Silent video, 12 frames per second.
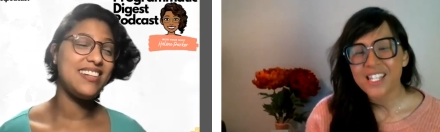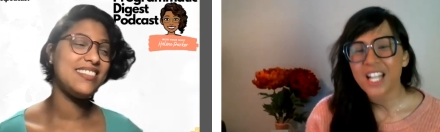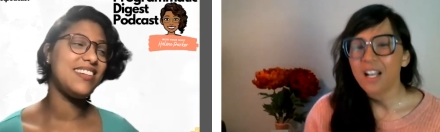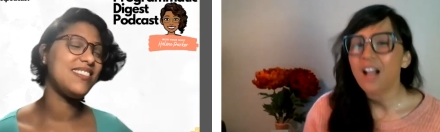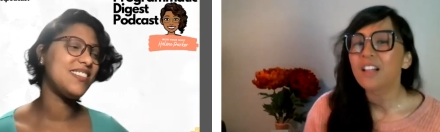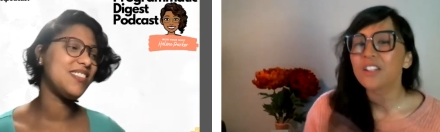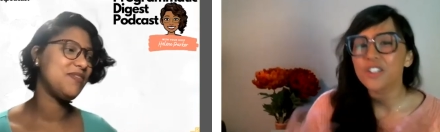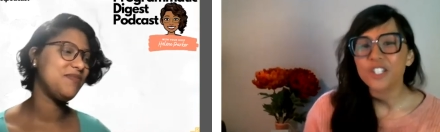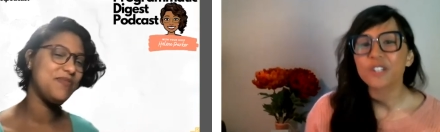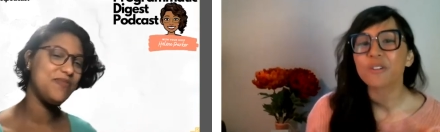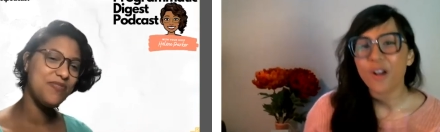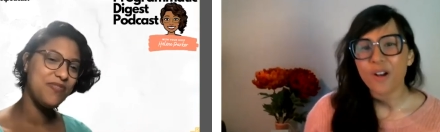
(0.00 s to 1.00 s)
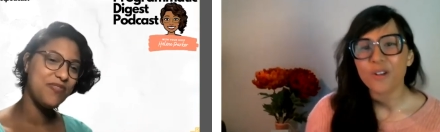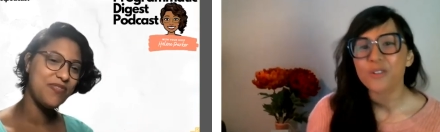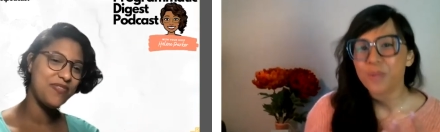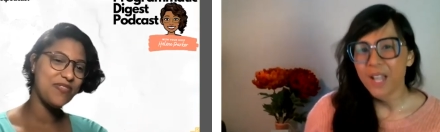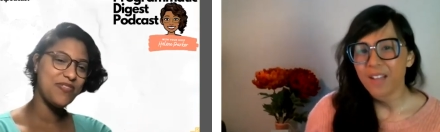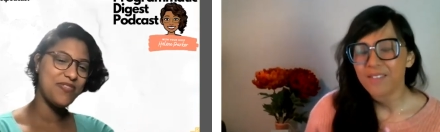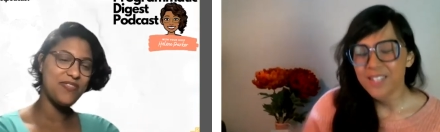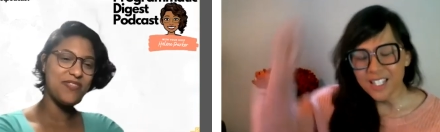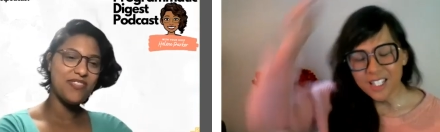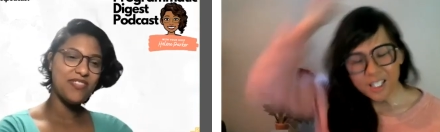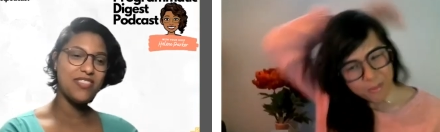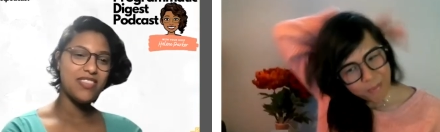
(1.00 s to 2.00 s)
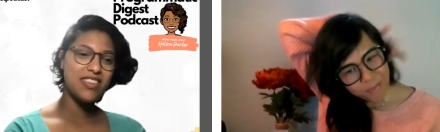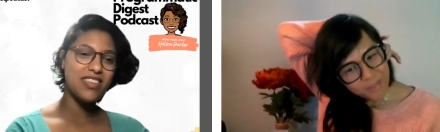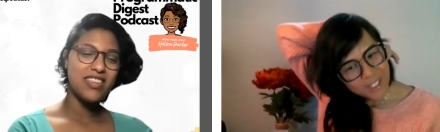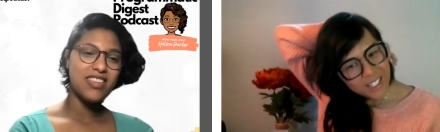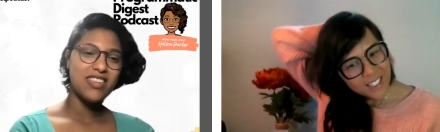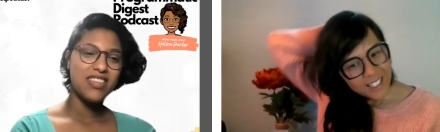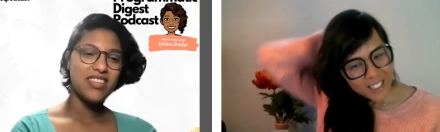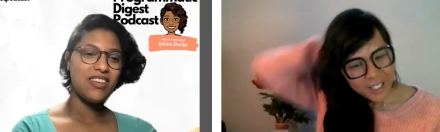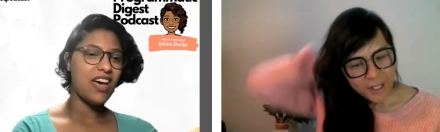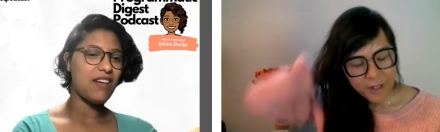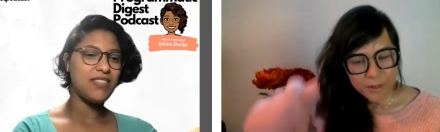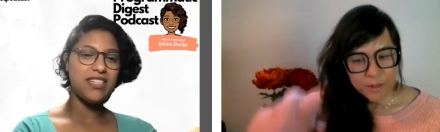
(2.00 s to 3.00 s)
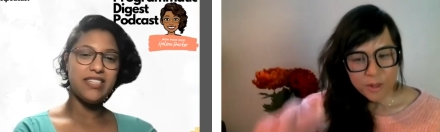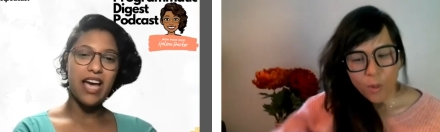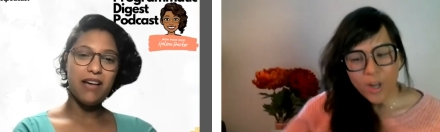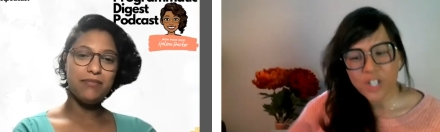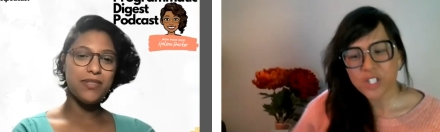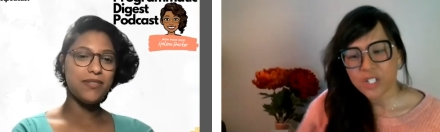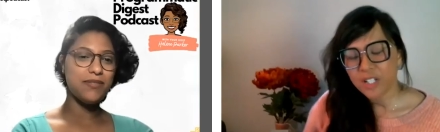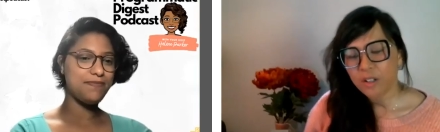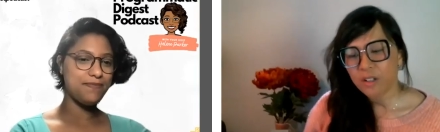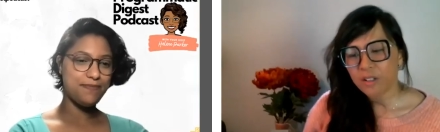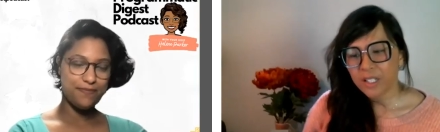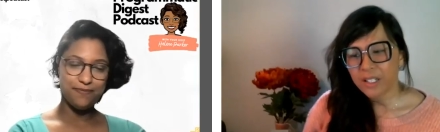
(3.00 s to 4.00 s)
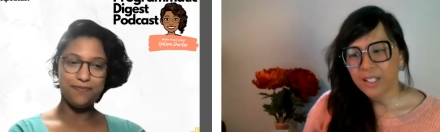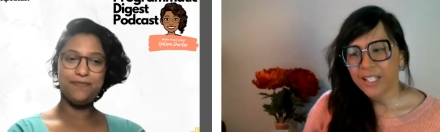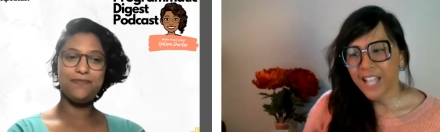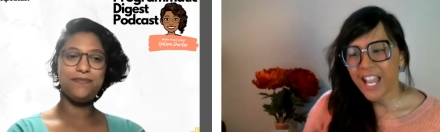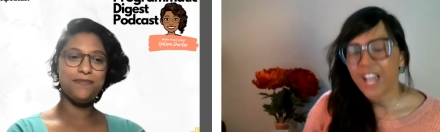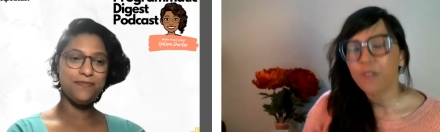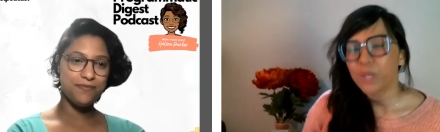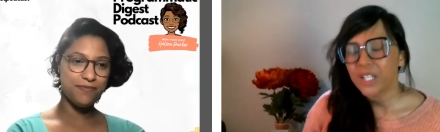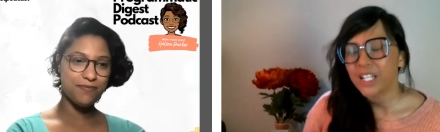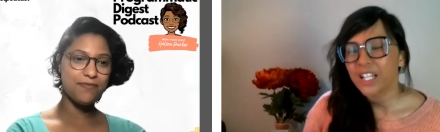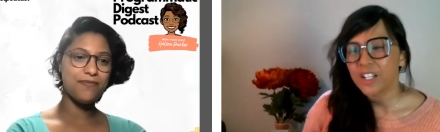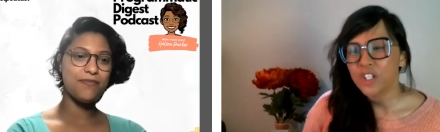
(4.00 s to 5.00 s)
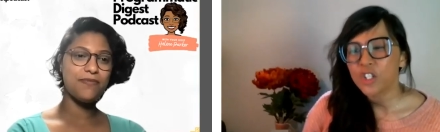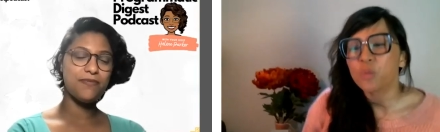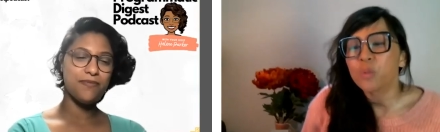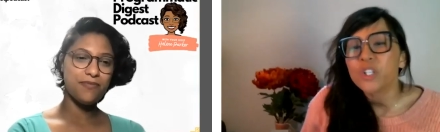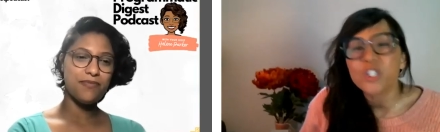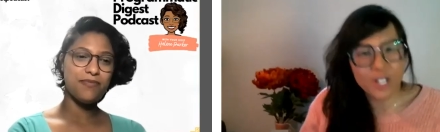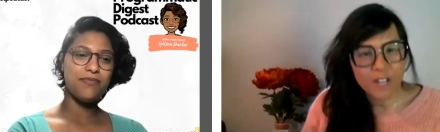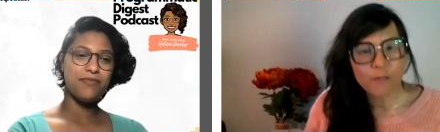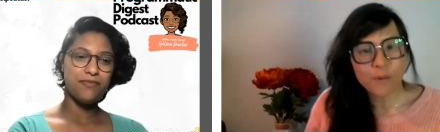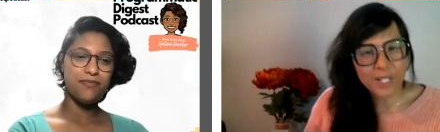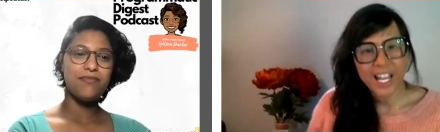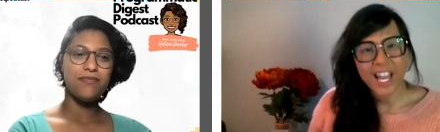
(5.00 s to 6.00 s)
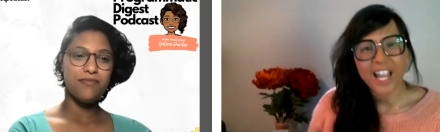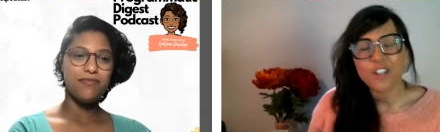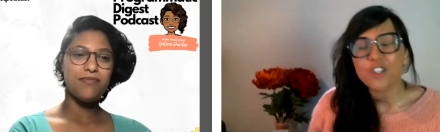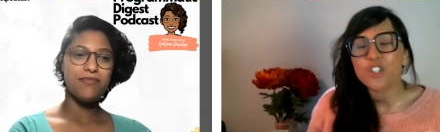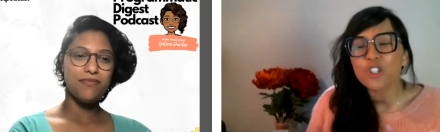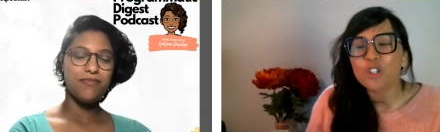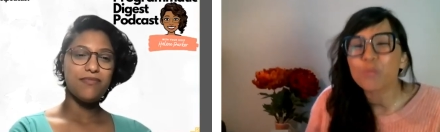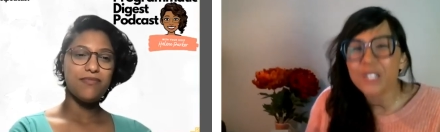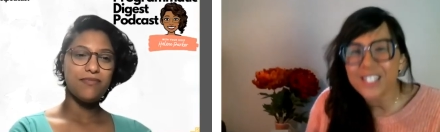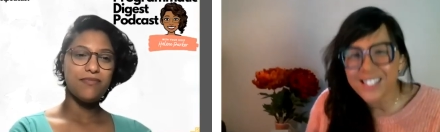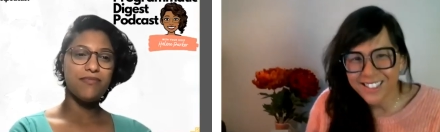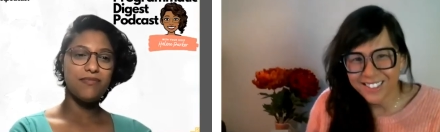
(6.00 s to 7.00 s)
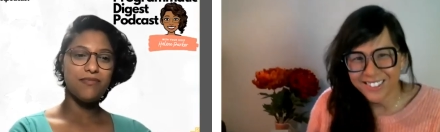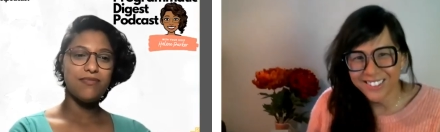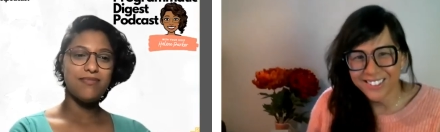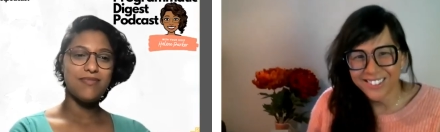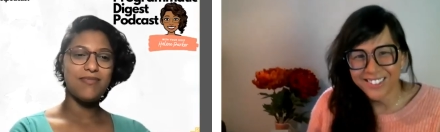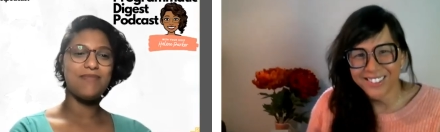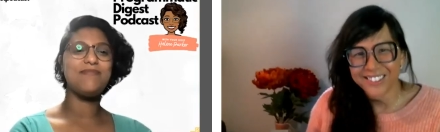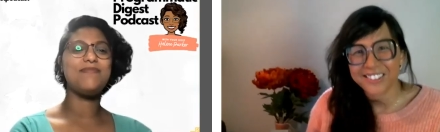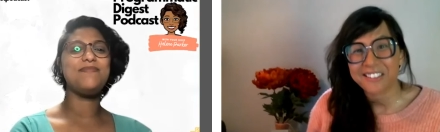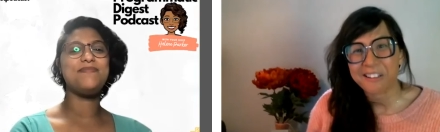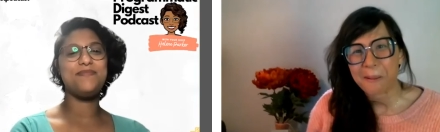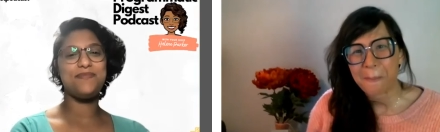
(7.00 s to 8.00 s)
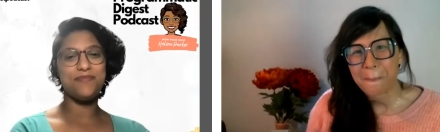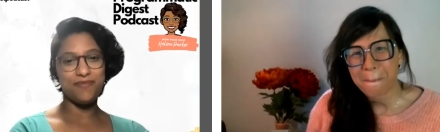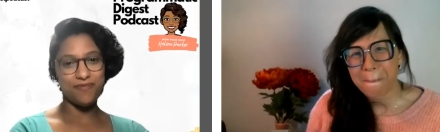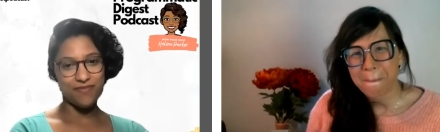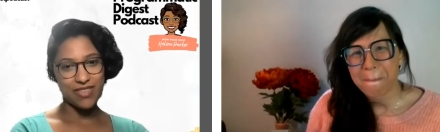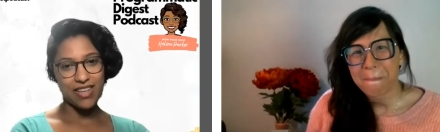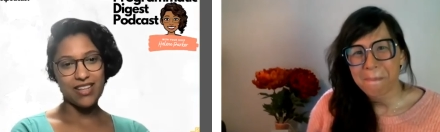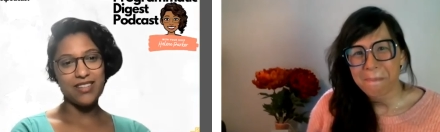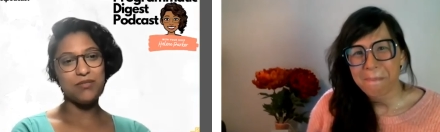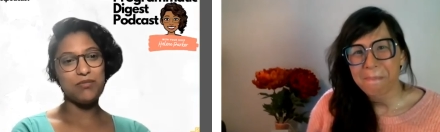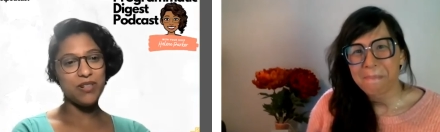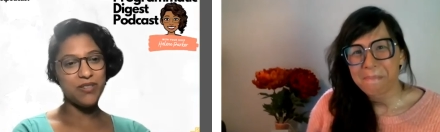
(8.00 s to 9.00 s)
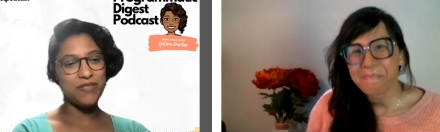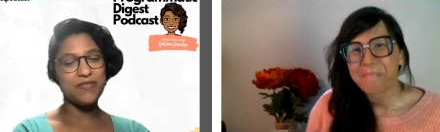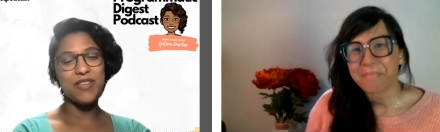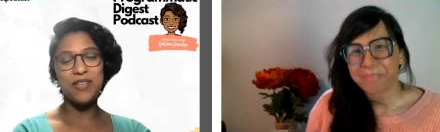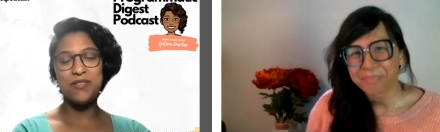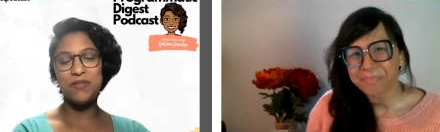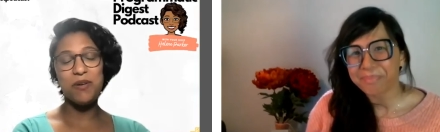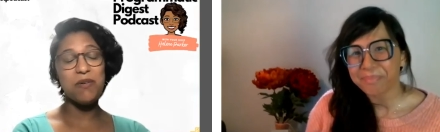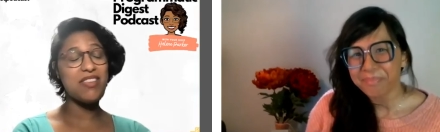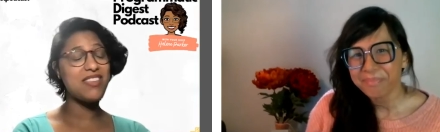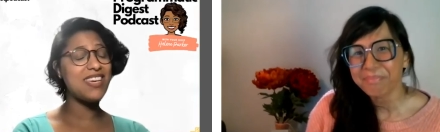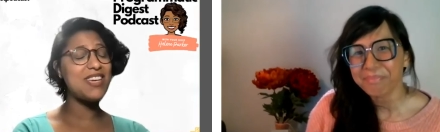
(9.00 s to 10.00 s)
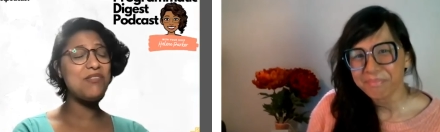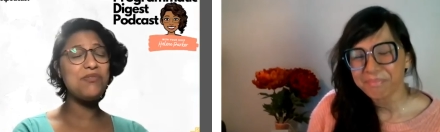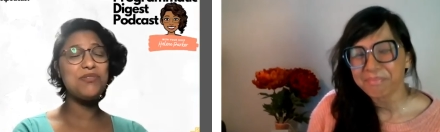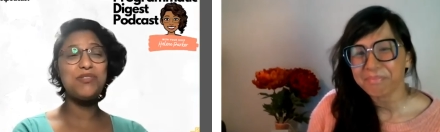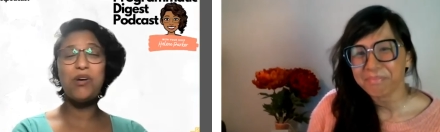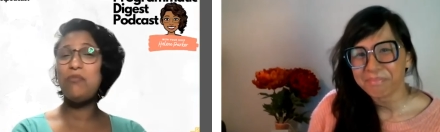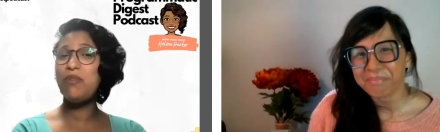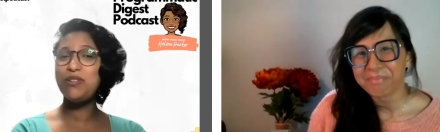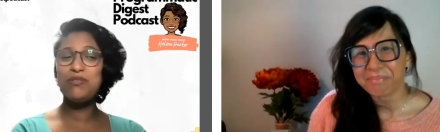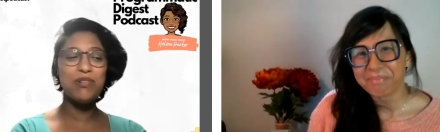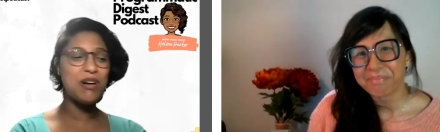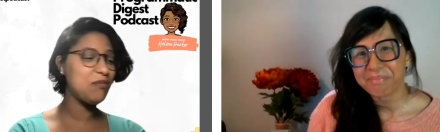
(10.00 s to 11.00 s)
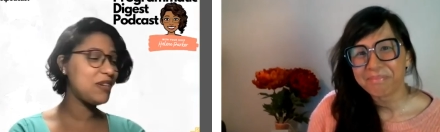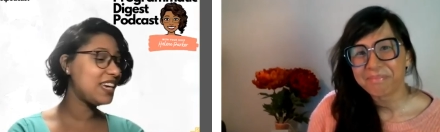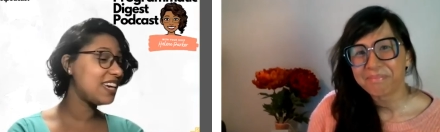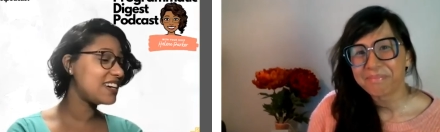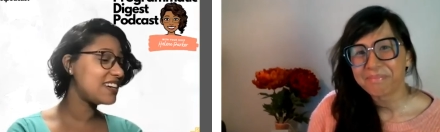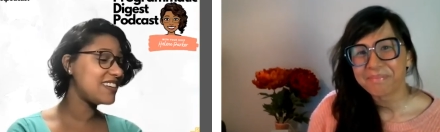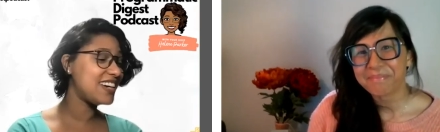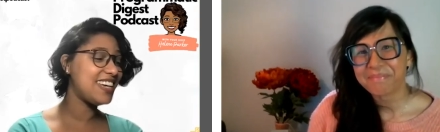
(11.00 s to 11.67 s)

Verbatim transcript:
Speaker 1: that technology awesome. grows, we have to keep, you know, yeah, that, questioning: mm-hmm. Can we? Should we? If we
Speaker 2: can, should we still? Mm, that's real. That's real. Well, thank you so much for coming here